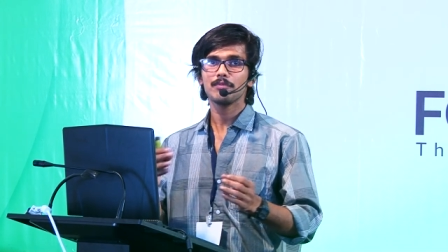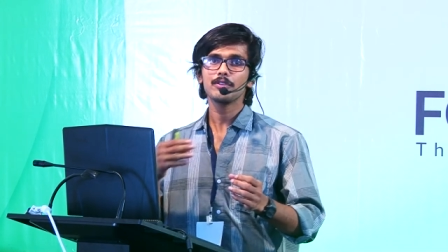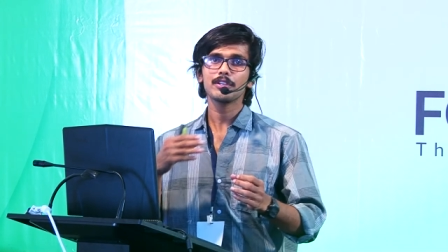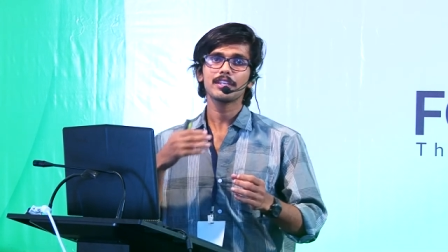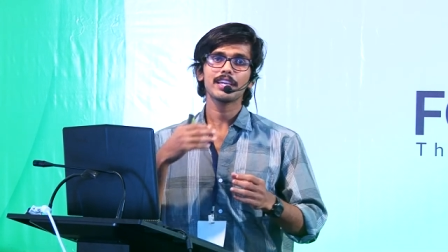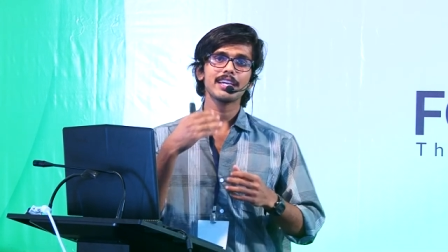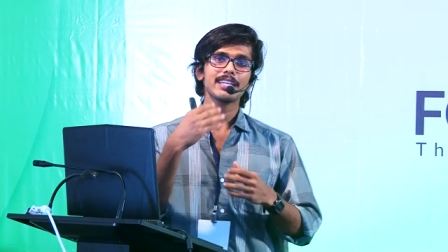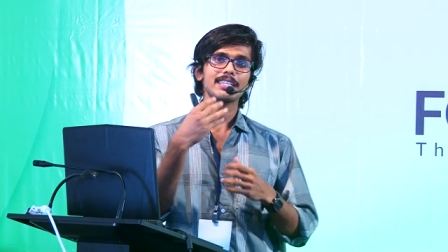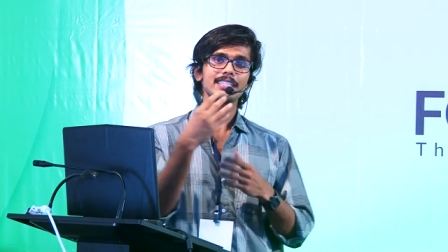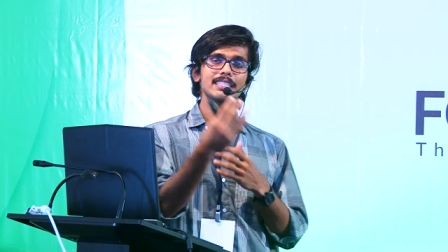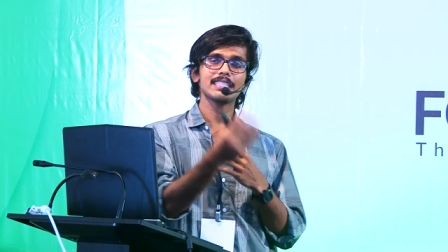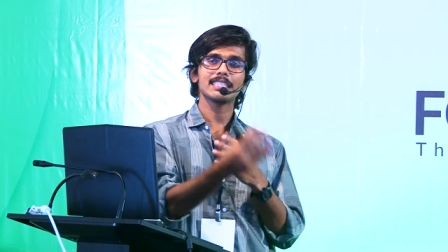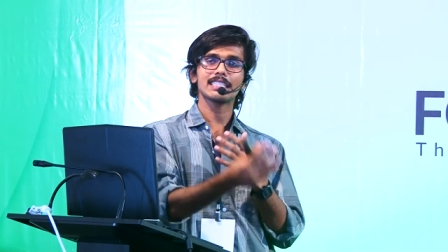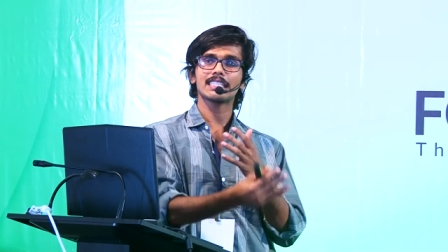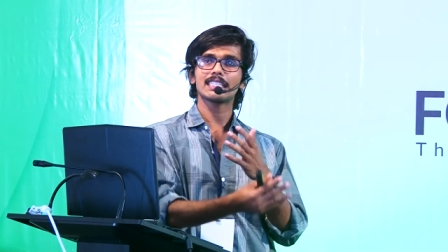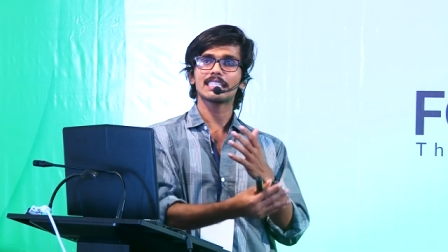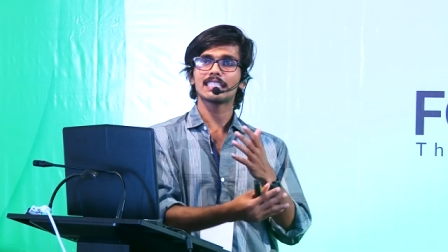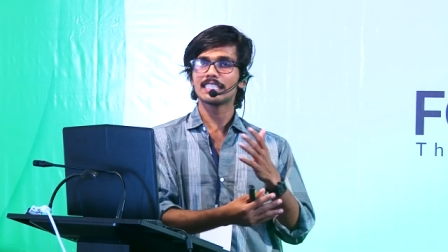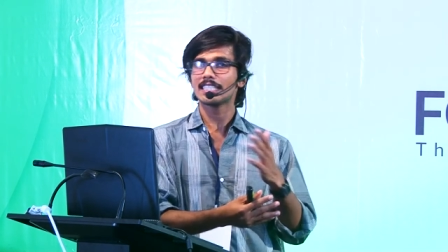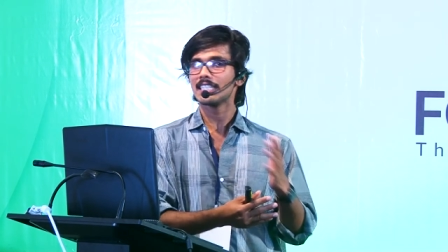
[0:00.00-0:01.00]
We can
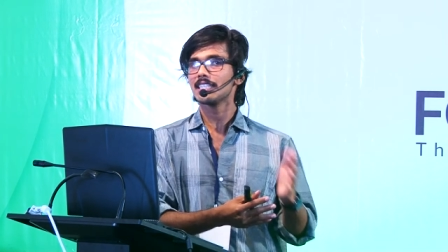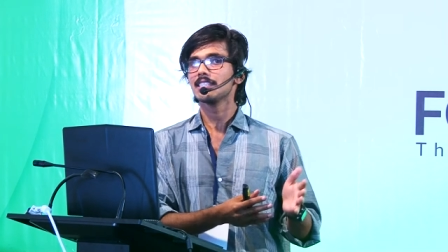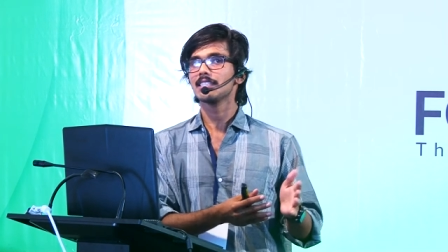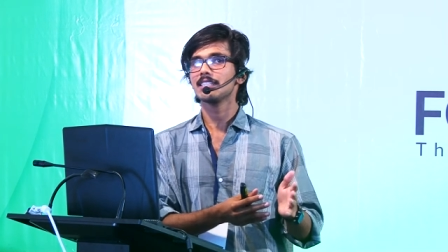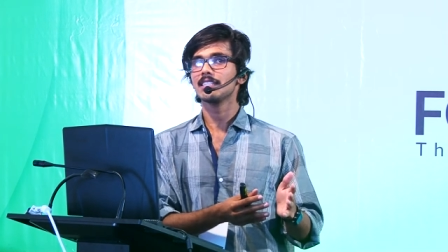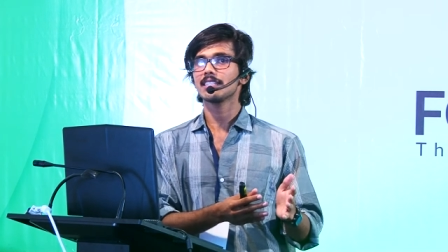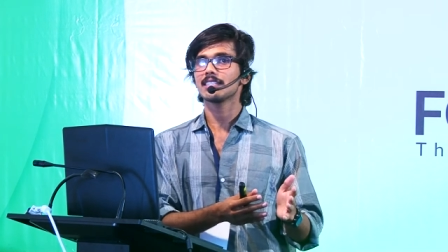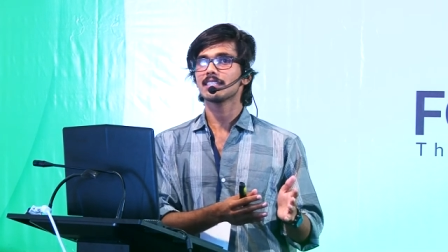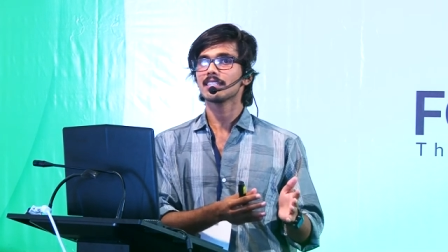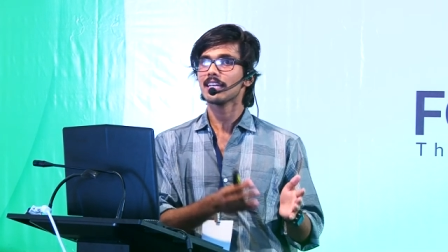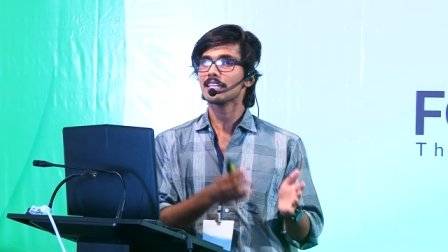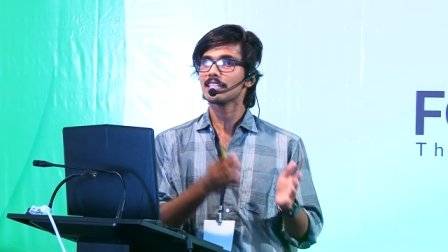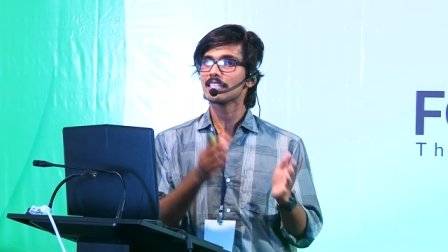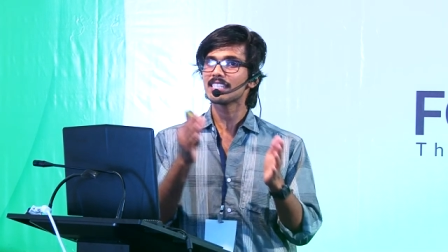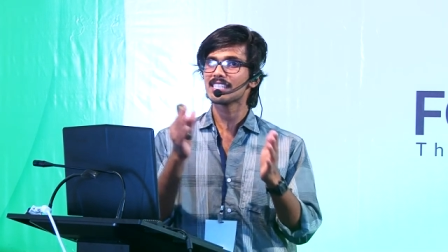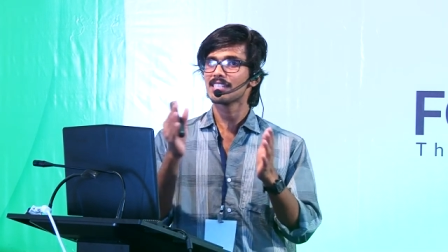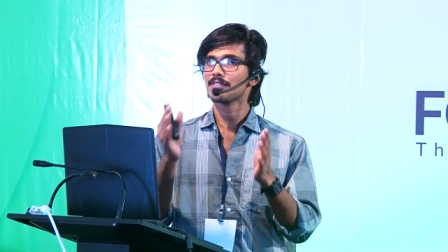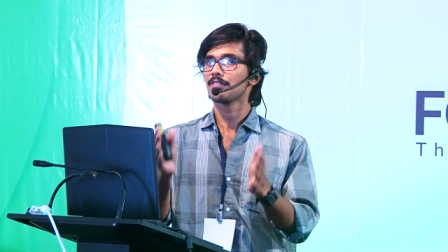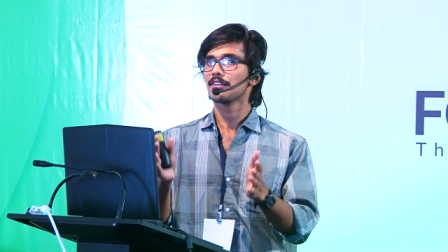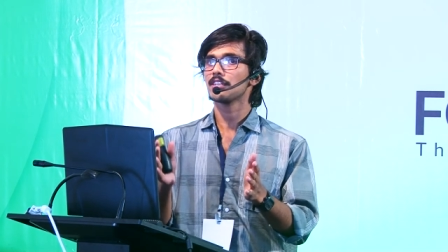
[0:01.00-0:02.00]
Change things. And
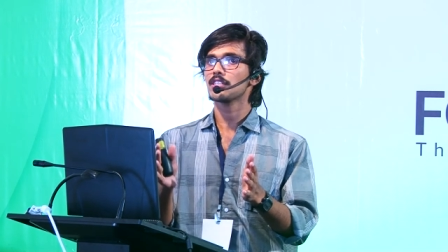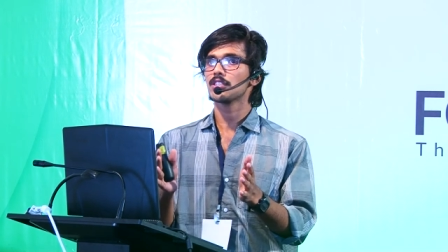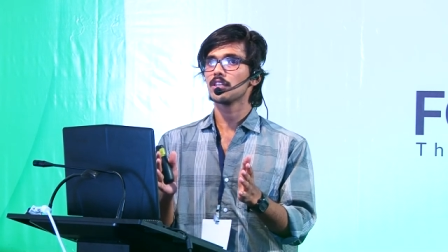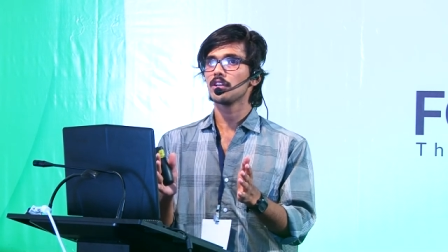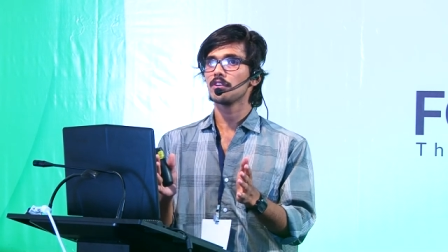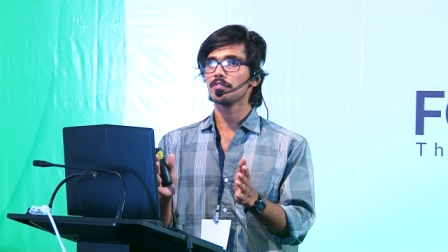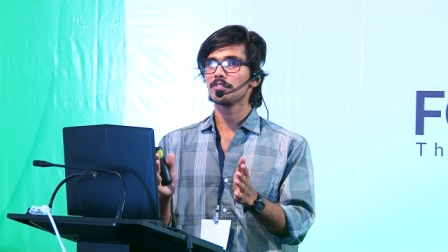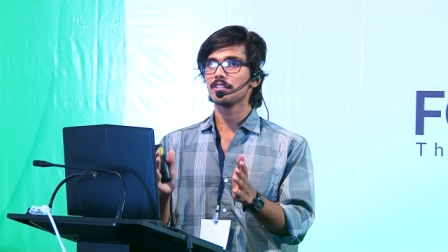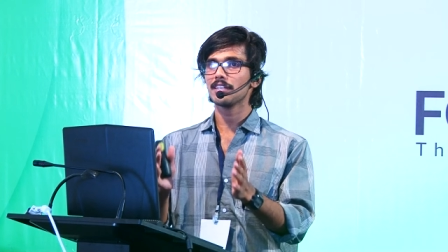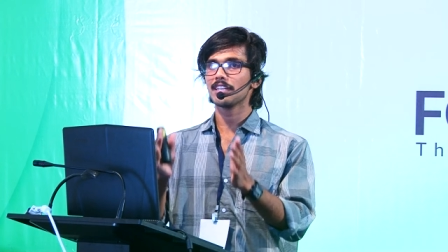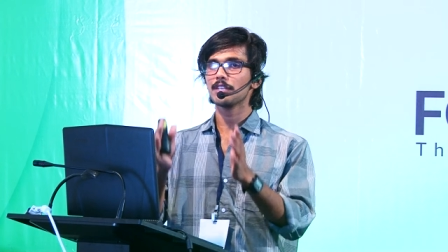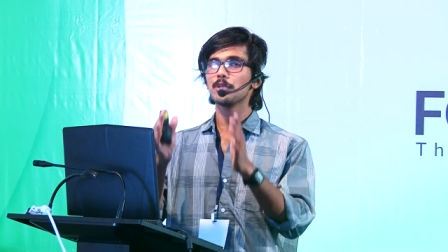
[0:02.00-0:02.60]
it's a free software.